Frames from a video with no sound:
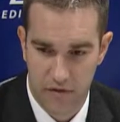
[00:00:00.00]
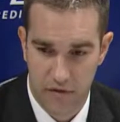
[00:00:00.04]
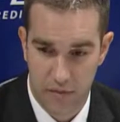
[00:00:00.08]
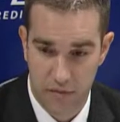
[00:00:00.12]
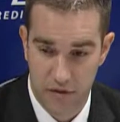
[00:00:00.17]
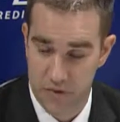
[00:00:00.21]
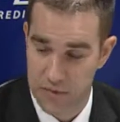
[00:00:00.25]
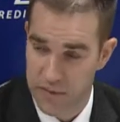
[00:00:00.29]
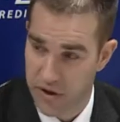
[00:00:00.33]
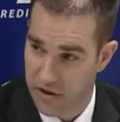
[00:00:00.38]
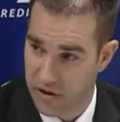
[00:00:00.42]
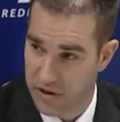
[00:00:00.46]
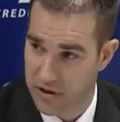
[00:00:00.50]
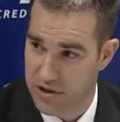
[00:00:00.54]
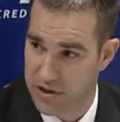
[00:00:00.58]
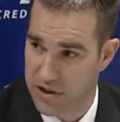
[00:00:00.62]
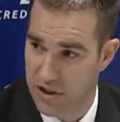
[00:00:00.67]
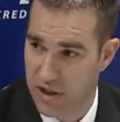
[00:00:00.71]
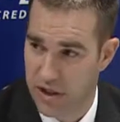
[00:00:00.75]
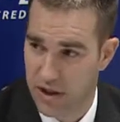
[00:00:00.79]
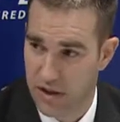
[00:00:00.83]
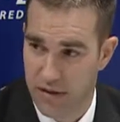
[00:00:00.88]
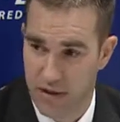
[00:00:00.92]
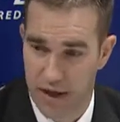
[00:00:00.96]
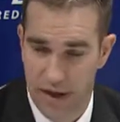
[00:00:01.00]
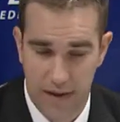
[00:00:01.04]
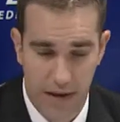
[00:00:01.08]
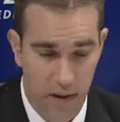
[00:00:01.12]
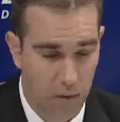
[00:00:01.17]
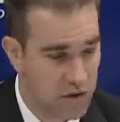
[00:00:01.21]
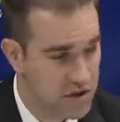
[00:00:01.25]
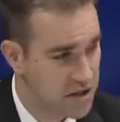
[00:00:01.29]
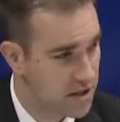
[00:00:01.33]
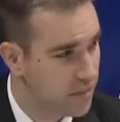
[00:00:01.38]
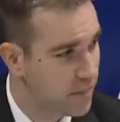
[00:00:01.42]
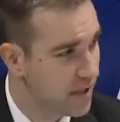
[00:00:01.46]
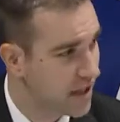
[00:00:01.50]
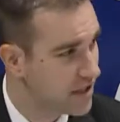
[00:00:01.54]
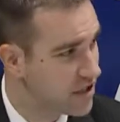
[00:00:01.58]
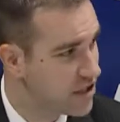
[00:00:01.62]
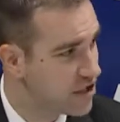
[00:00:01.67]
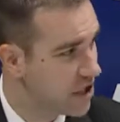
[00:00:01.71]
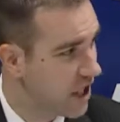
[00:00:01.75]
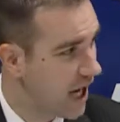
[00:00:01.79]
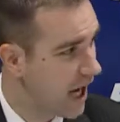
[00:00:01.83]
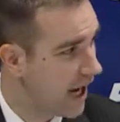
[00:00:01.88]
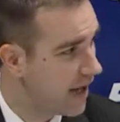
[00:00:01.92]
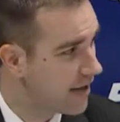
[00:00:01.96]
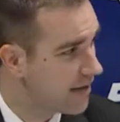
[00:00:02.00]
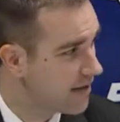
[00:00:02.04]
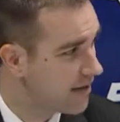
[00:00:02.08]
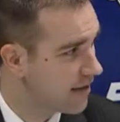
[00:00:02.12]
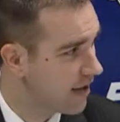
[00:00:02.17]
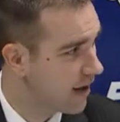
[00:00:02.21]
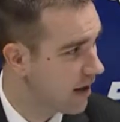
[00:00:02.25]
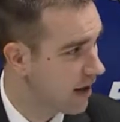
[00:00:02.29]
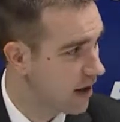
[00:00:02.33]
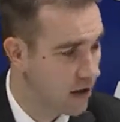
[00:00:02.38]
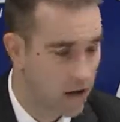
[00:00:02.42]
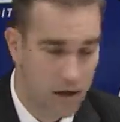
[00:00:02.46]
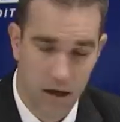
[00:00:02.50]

Smithers. That was a big shot tonight.